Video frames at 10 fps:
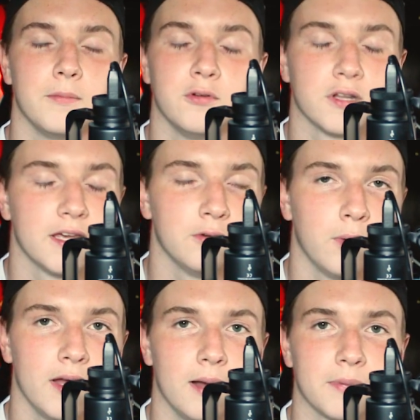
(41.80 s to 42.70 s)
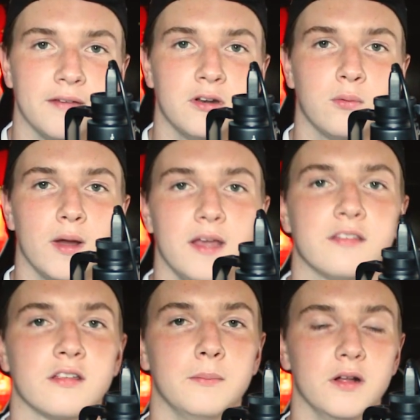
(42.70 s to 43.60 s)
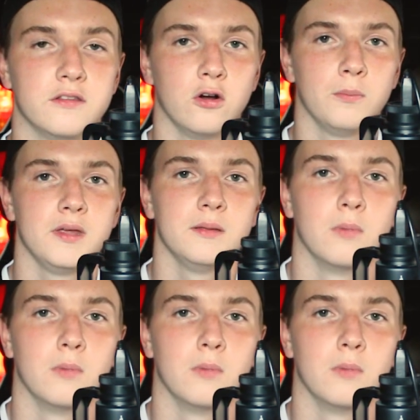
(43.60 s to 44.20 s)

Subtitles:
Doing a giveaway. I'm giving away some Adobe